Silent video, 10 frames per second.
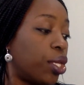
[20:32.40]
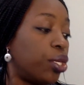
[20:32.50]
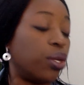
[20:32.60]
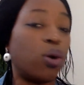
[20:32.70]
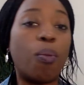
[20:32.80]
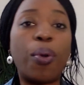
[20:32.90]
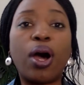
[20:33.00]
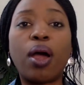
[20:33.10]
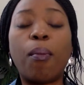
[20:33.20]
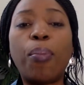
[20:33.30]

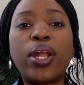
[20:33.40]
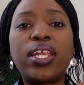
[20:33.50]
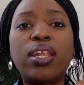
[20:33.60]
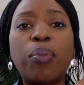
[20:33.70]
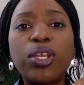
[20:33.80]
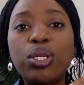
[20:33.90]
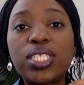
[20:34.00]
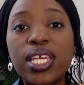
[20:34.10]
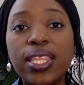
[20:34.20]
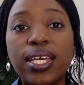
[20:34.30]
but you
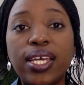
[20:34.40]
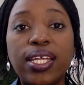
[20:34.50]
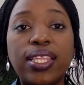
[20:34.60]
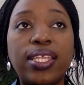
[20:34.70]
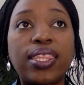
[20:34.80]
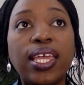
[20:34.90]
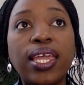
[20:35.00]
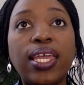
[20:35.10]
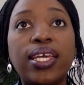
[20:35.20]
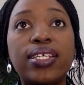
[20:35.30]
see, the
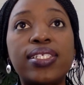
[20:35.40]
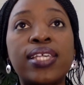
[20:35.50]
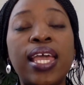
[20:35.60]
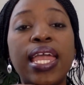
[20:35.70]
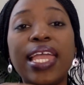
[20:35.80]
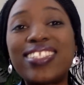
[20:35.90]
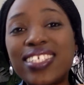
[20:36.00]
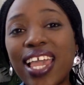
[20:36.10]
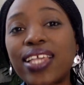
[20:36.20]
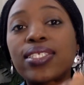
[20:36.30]
thing is, it
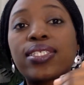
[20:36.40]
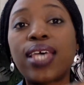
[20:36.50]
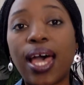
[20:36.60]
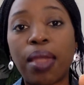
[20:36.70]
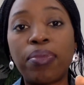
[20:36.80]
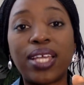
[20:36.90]
takes time.